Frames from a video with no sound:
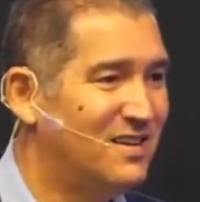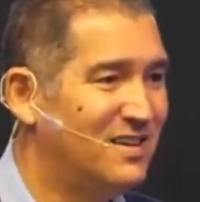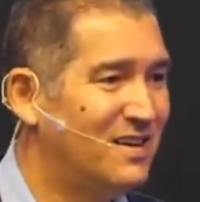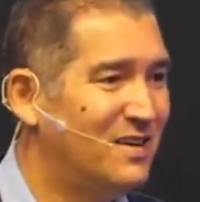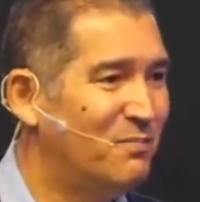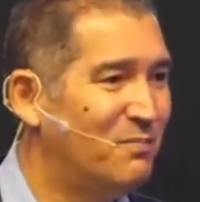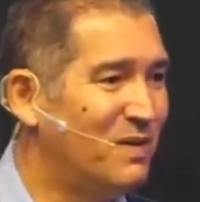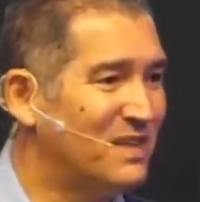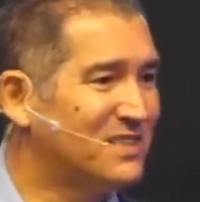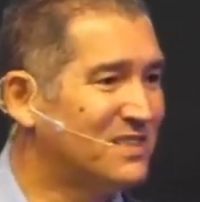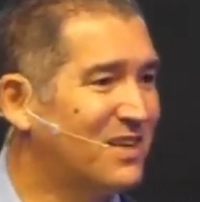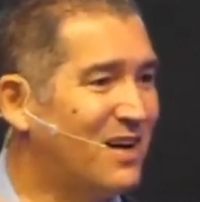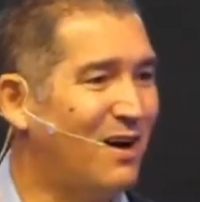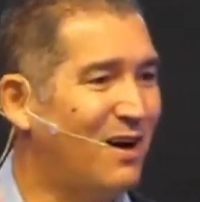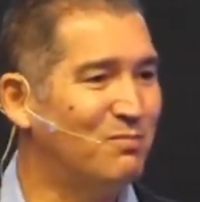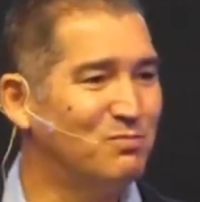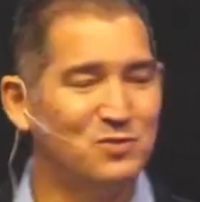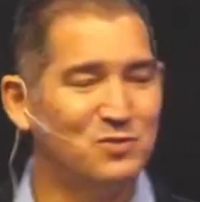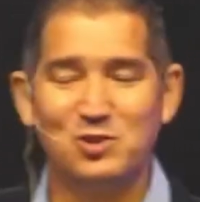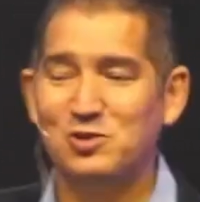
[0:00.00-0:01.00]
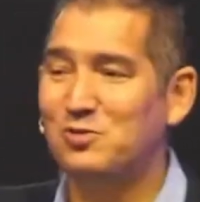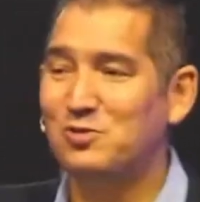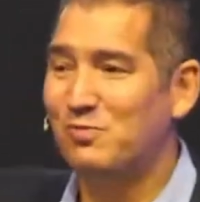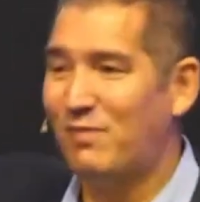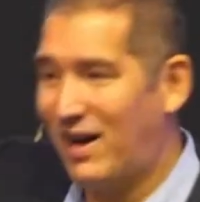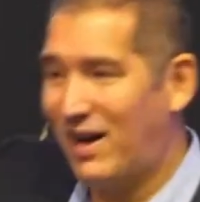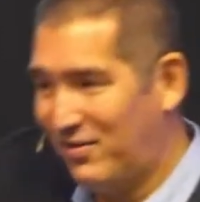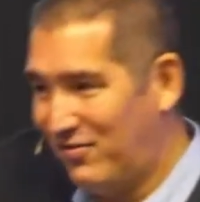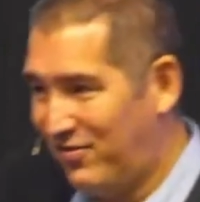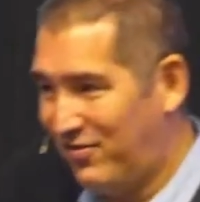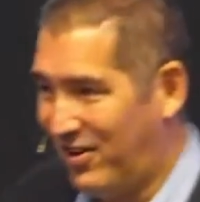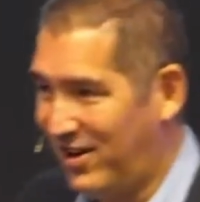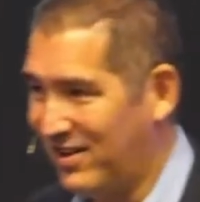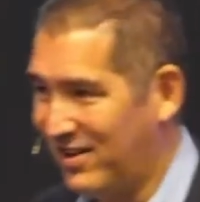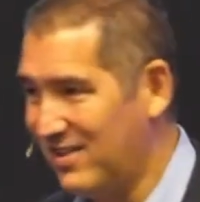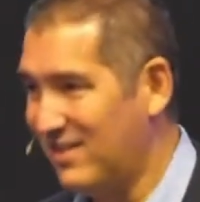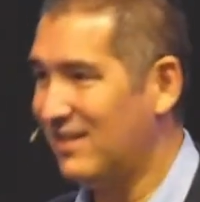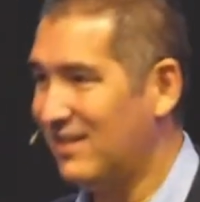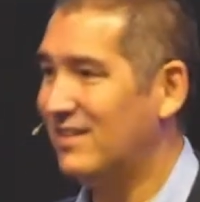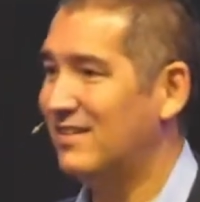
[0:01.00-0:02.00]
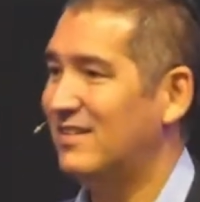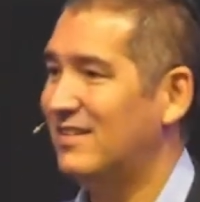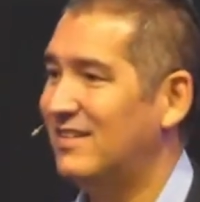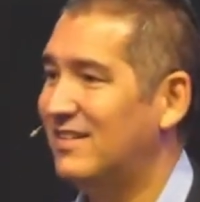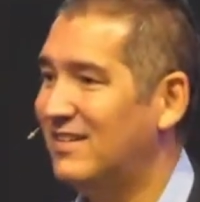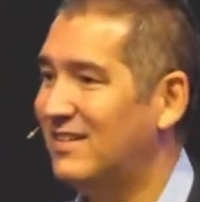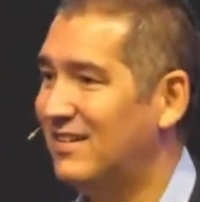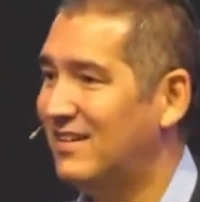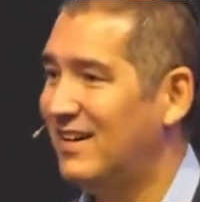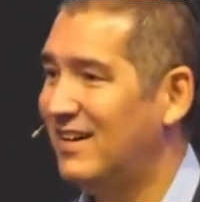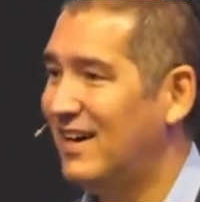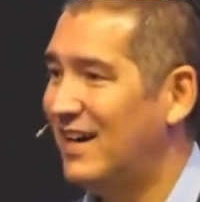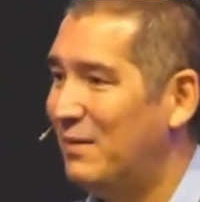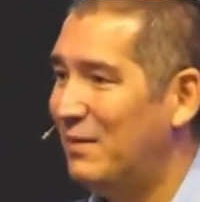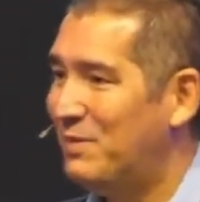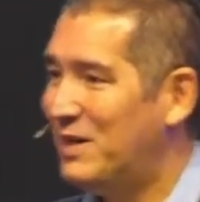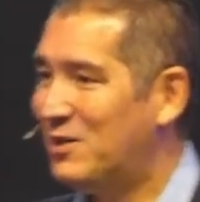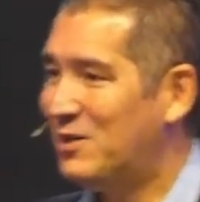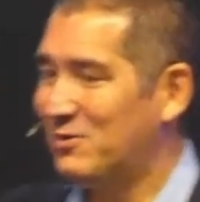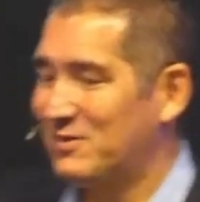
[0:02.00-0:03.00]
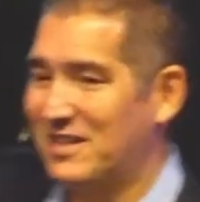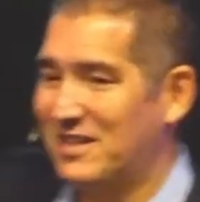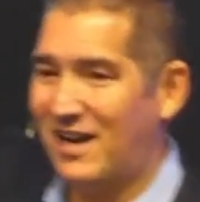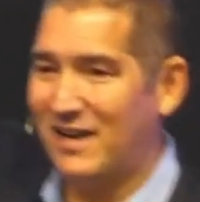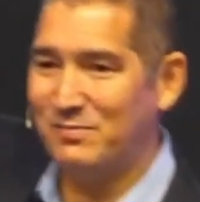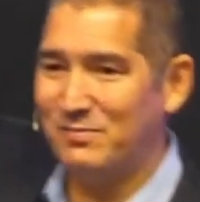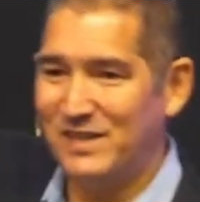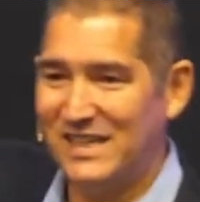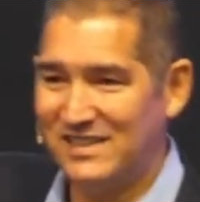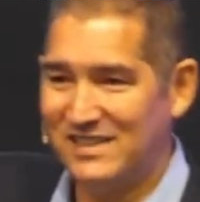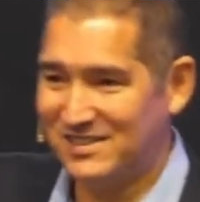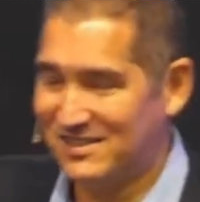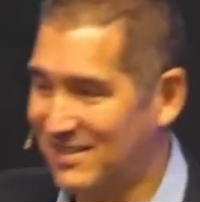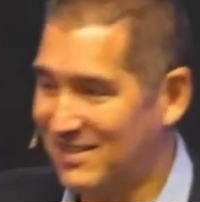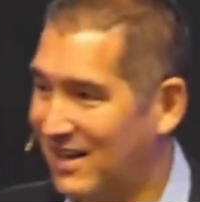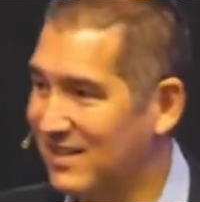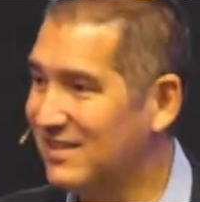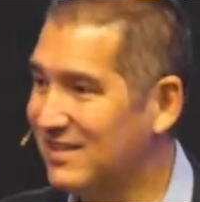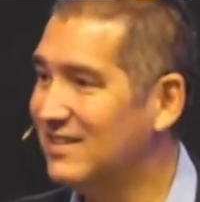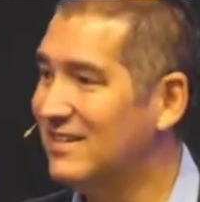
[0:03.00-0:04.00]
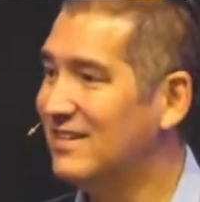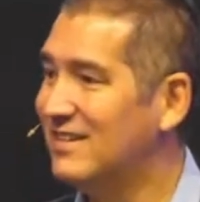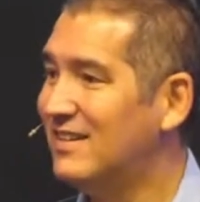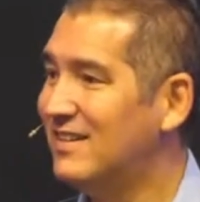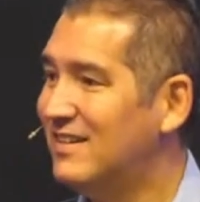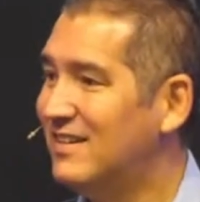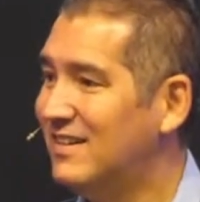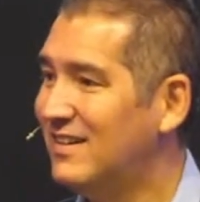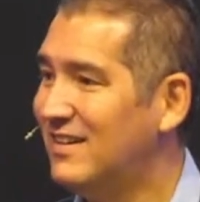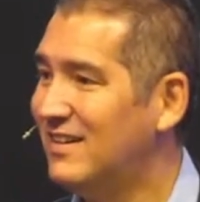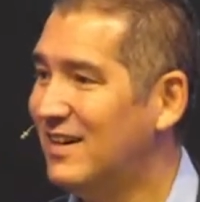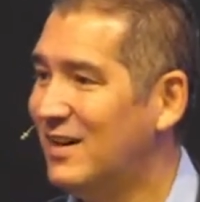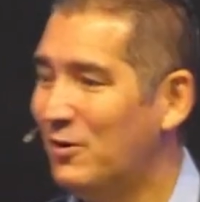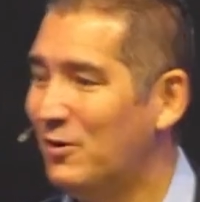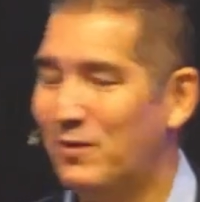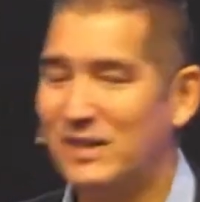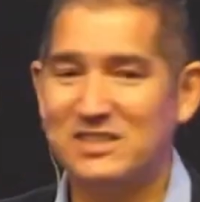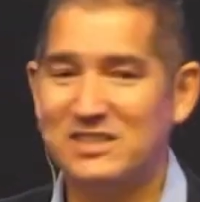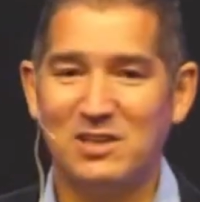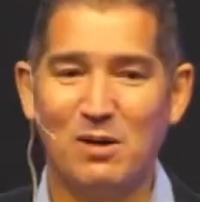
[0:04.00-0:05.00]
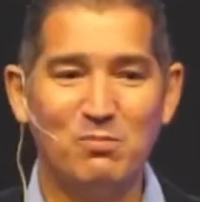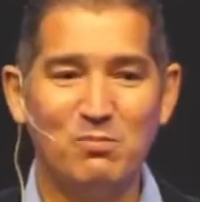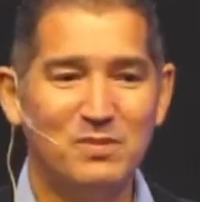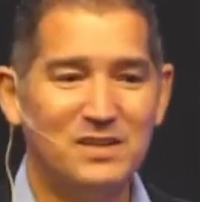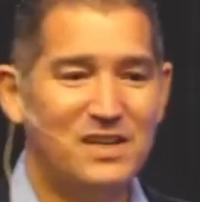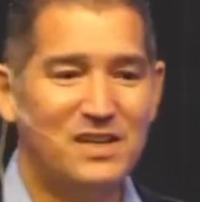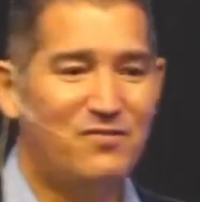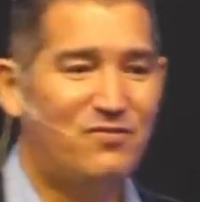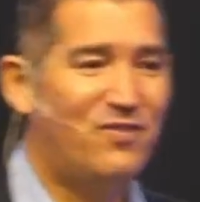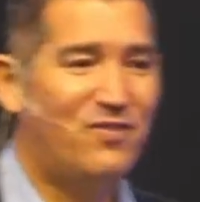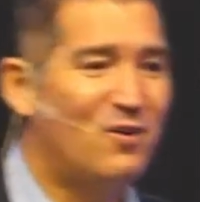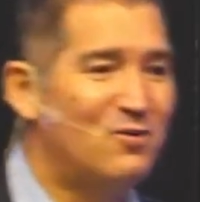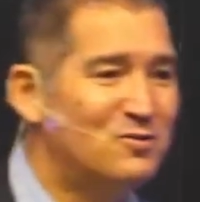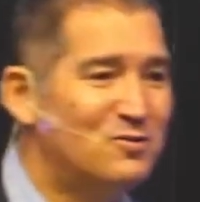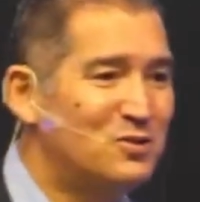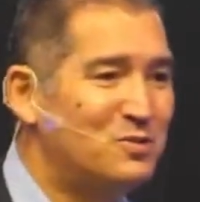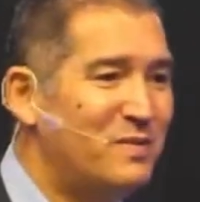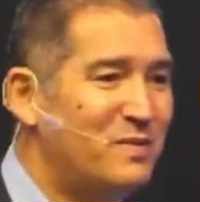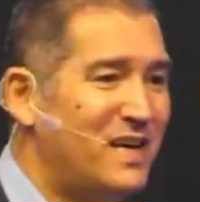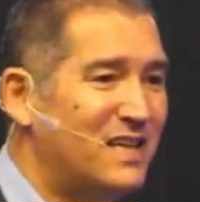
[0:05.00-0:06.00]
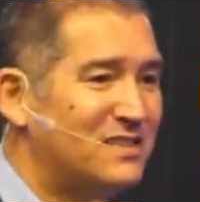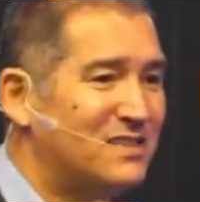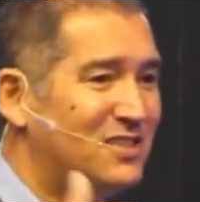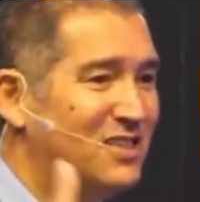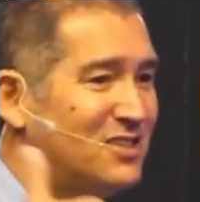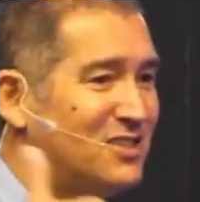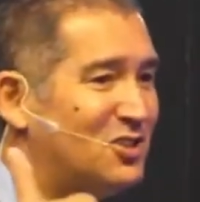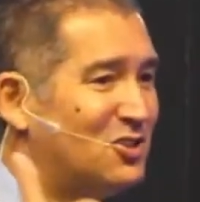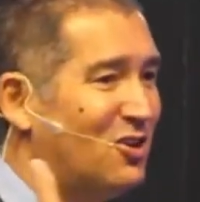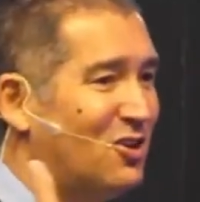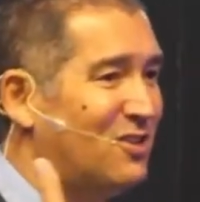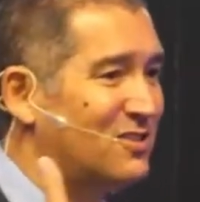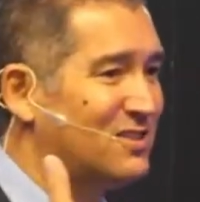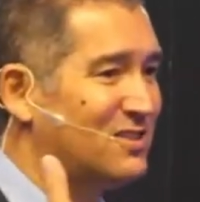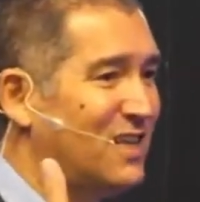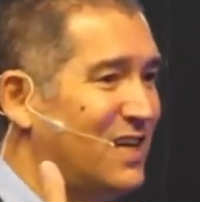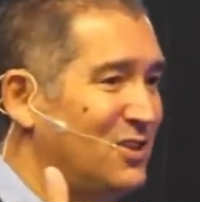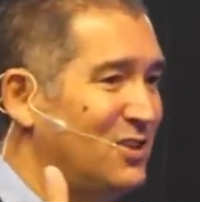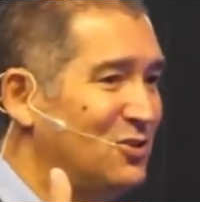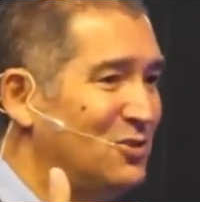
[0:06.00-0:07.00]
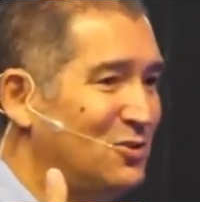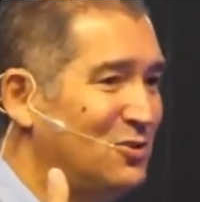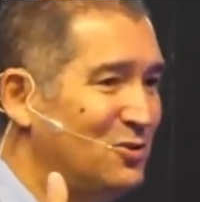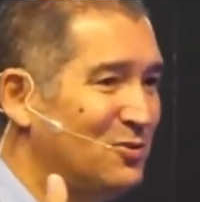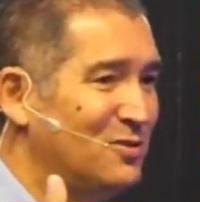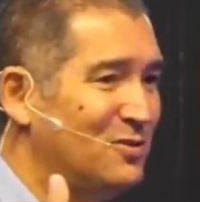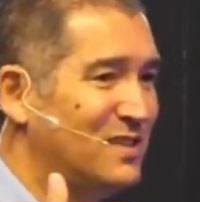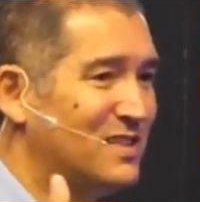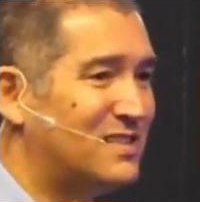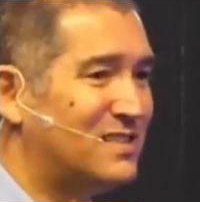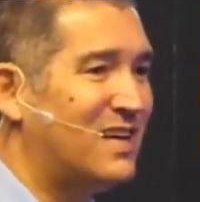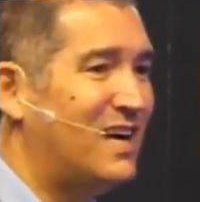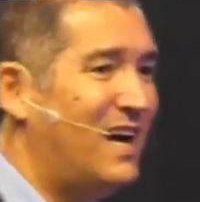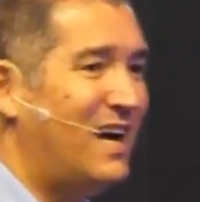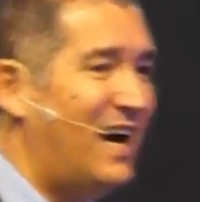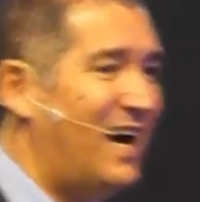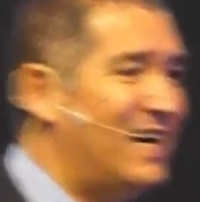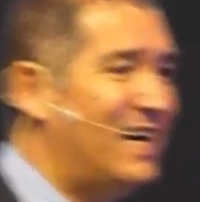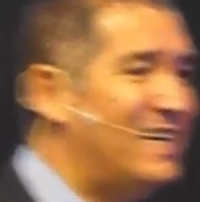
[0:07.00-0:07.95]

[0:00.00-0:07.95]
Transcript: must come through my father because I'm his son. When somebody phones me and says, Charles, can you do this? I